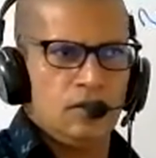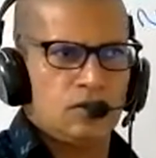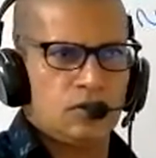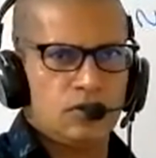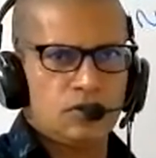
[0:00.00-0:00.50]

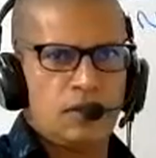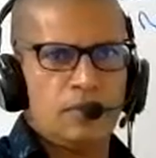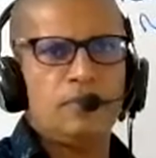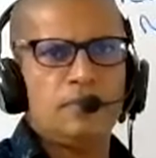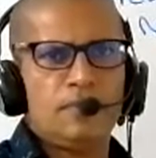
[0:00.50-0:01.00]
So
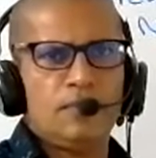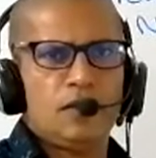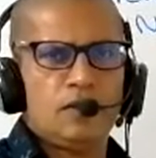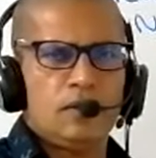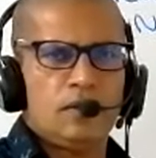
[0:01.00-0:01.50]
some
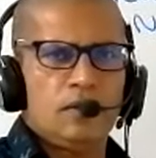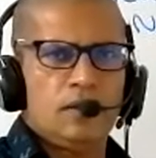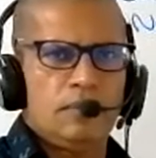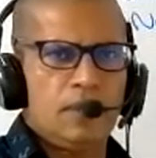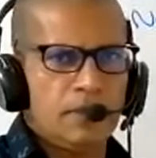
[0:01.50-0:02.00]

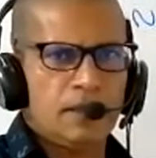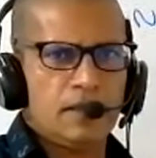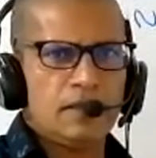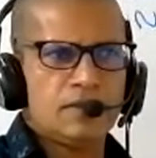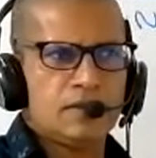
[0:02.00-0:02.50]

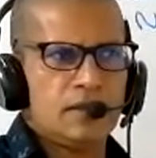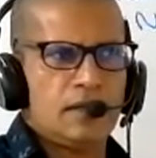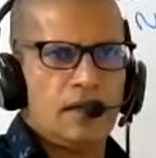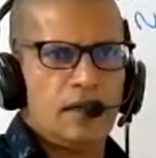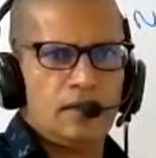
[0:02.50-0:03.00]
memories
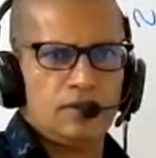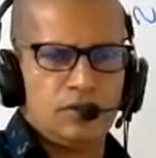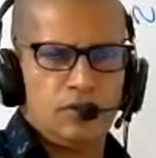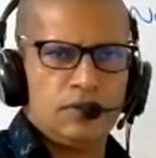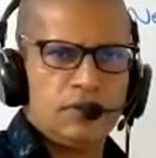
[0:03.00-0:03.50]
are
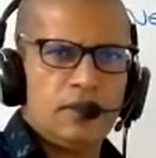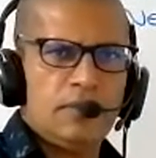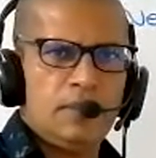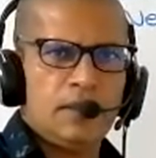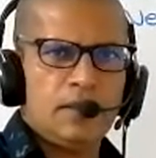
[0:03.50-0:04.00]
short-term
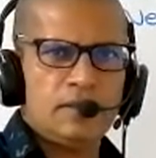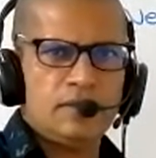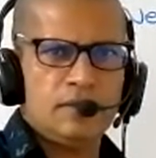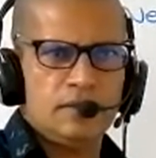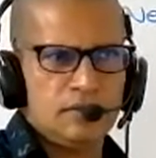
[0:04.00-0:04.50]
memories.
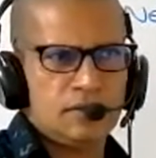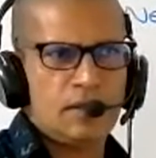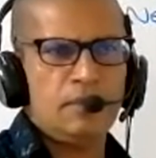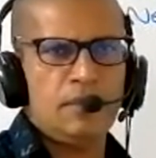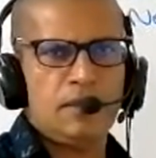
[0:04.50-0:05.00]

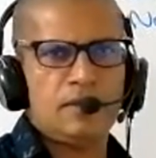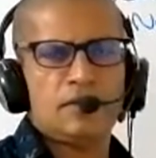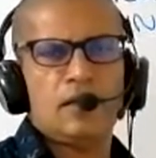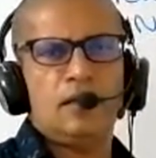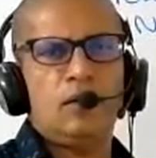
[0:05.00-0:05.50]
Some memories
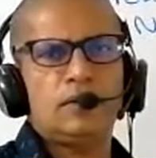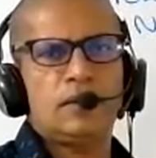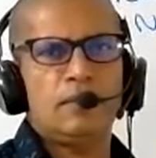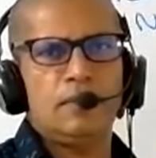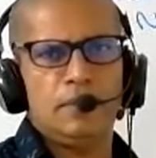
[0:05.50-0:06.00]
are
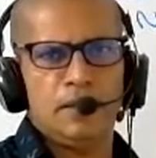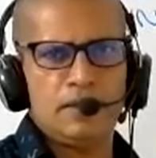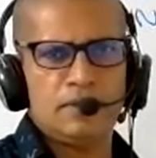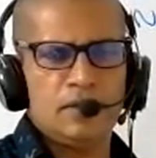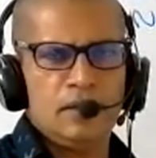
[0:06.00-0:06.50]
long-term
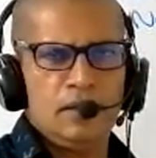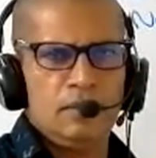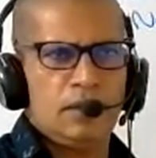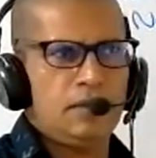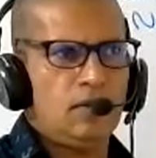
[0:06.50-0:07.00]
memories,
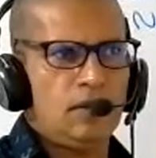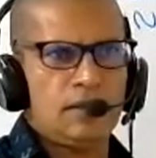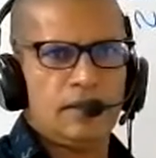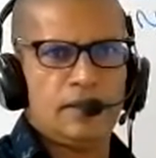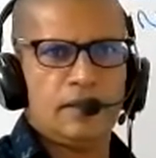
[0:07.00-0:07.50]
but we
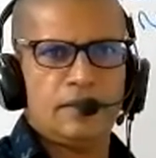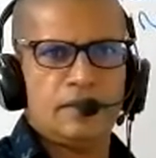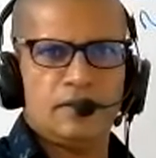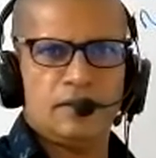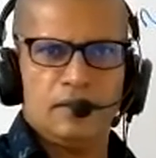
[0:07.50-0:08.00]
don't categorize
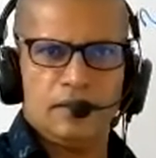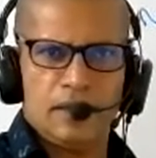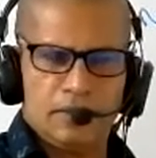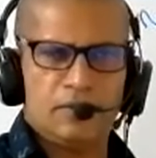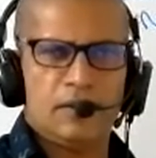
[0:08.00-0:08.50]
it in
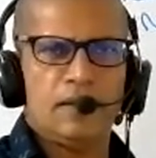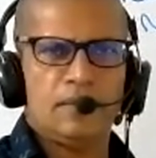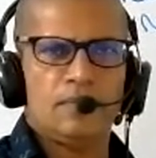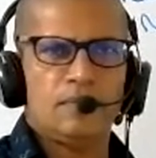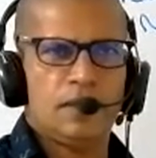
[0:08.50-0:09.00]
that
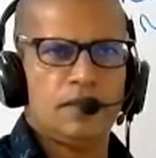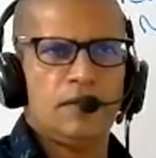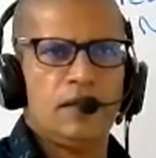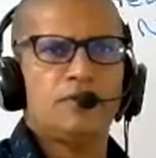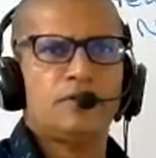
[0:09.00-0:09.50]
way, but
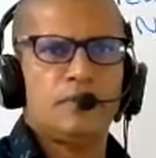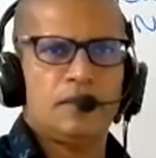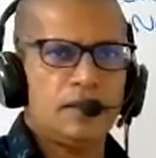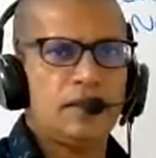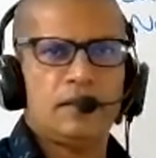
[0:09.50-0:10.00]
we have some
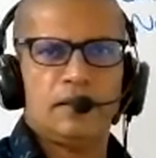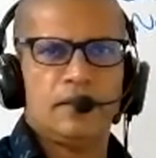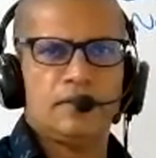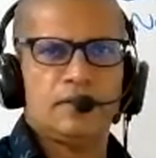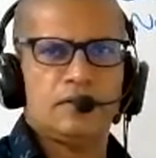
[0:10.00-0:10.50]
other
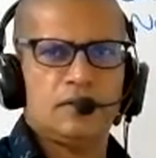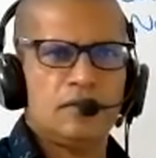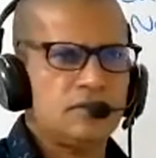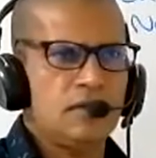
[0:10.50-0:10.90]
categorizations.